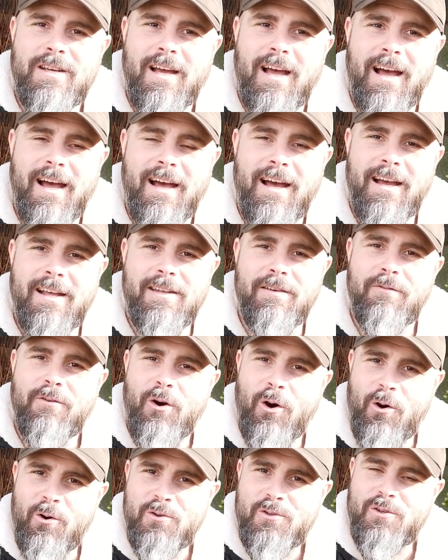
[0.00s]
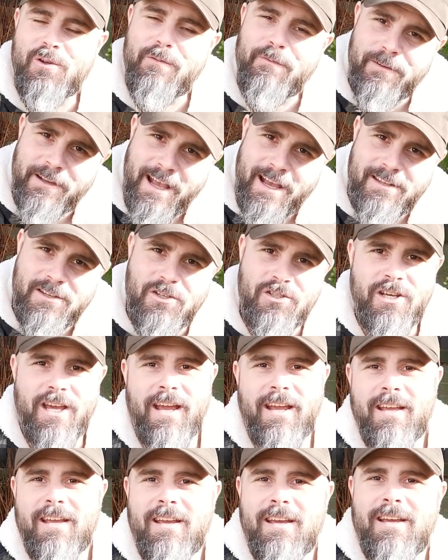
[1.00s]
And of course, don't forget to
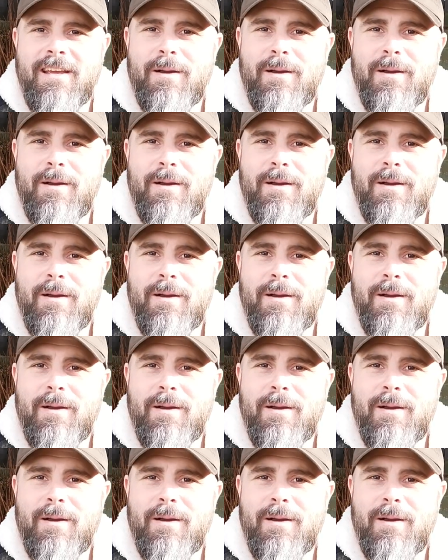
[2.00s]
check